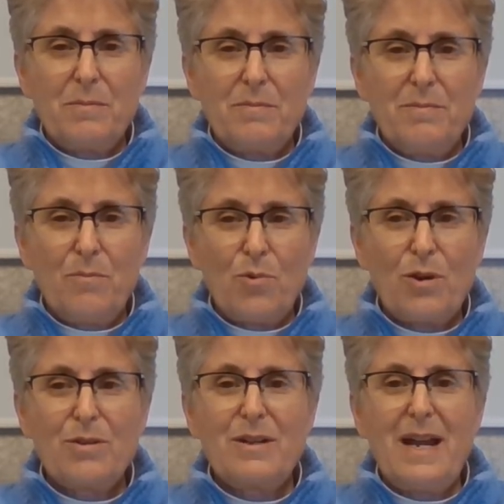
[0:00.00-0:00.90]

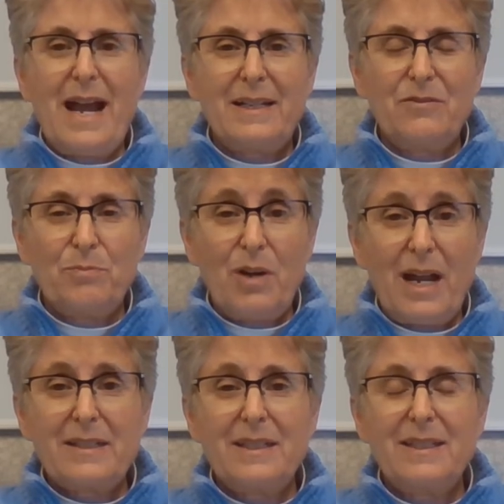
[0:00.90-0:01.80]
more active
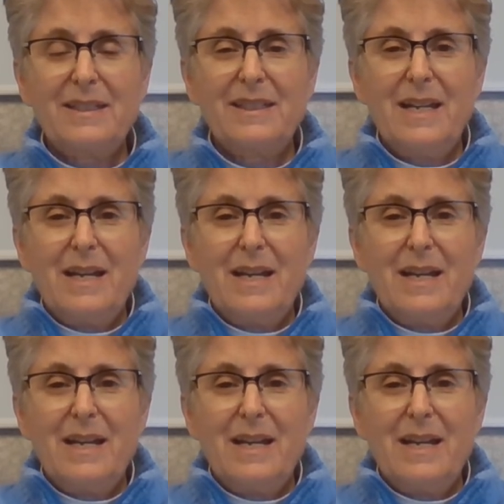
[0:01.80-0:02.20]
practice,